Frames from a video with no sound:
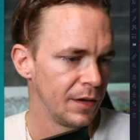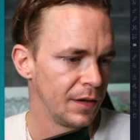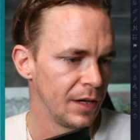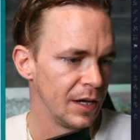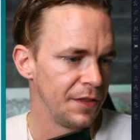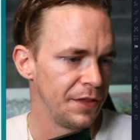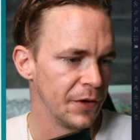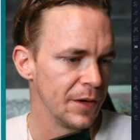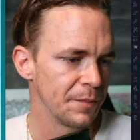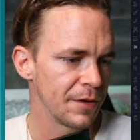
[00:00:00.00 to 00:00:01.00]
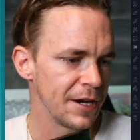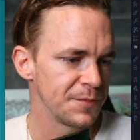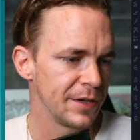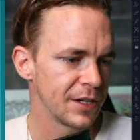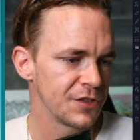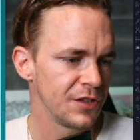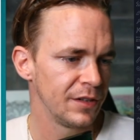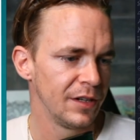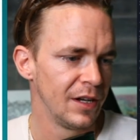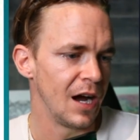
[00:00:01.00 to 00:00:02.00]
Ethereum price prediction.
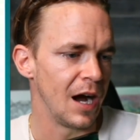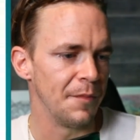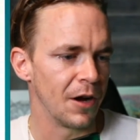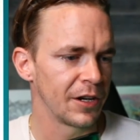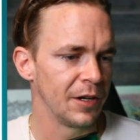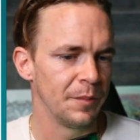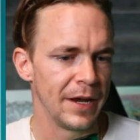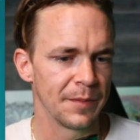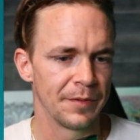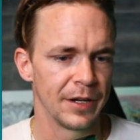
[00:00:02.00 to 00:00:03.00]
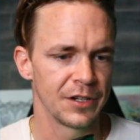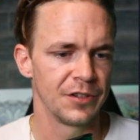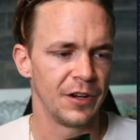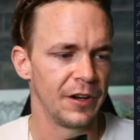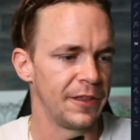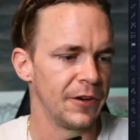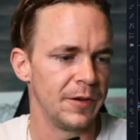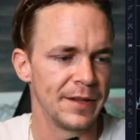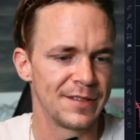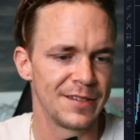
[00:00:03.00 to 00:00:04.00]
I'm not going to make a prediction on Ethereum.
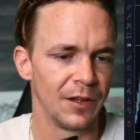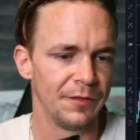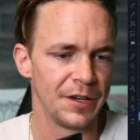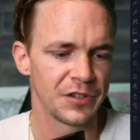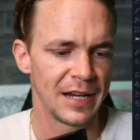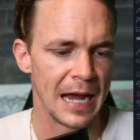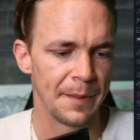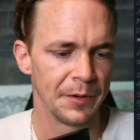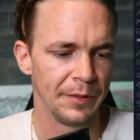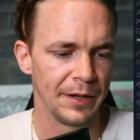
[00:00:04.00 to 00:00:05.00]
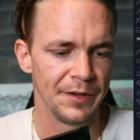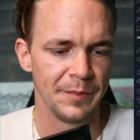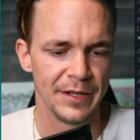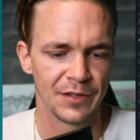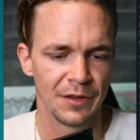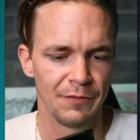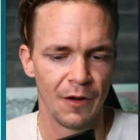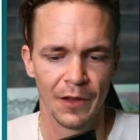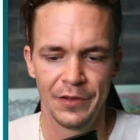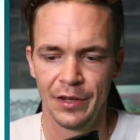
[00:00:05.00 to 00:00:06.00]
It's still a venture capital play to me, so the
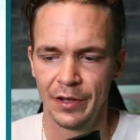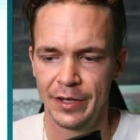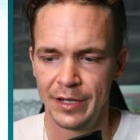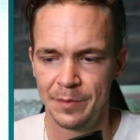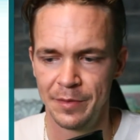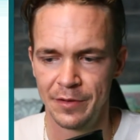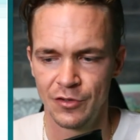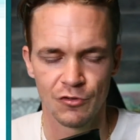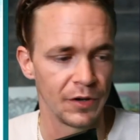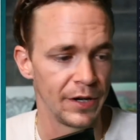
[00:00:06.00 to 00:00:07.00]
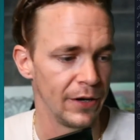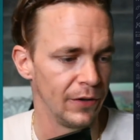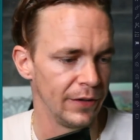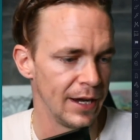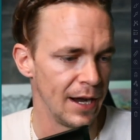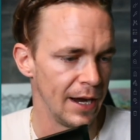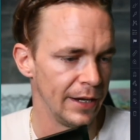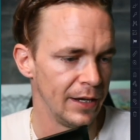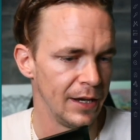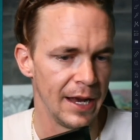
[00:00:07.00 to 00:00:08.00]
volatility can be extraordinarily high
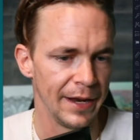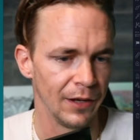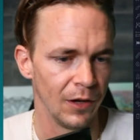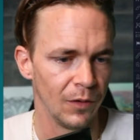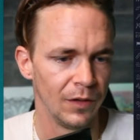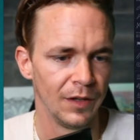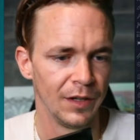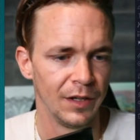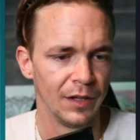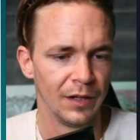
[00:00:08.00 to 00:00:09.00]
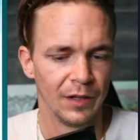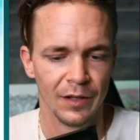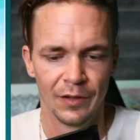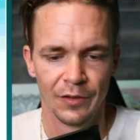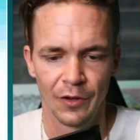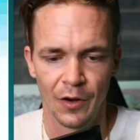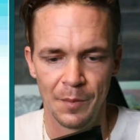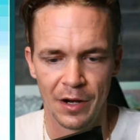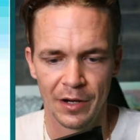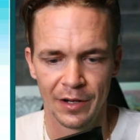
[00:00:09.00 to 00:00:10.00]
and low. So I'm
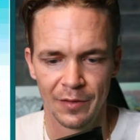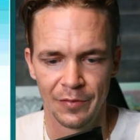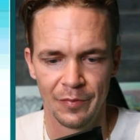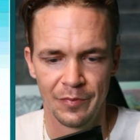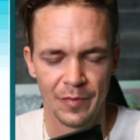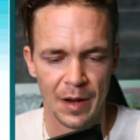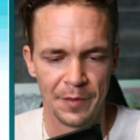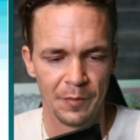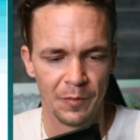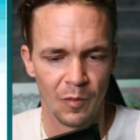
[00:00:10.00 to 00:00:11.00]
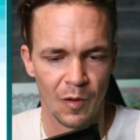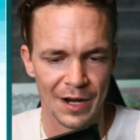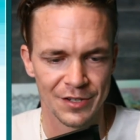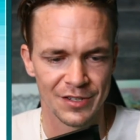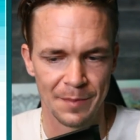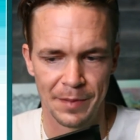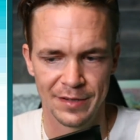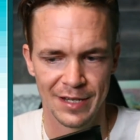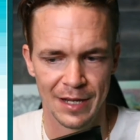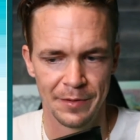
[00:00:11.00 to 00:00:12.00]
going to watch step by
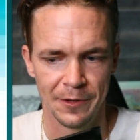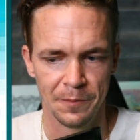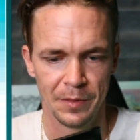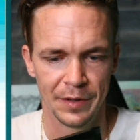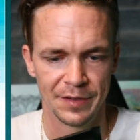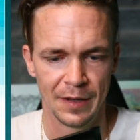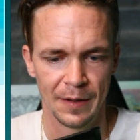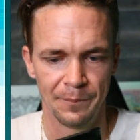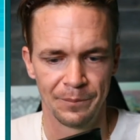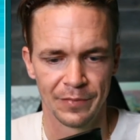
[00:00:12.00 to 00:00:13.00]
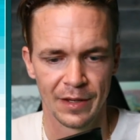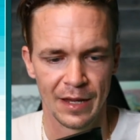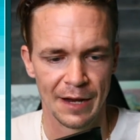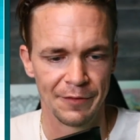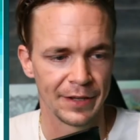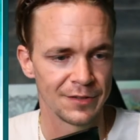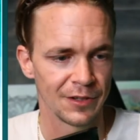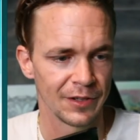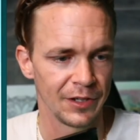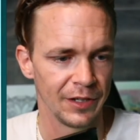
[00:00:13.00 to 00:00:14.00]
step here, but everything's looking good.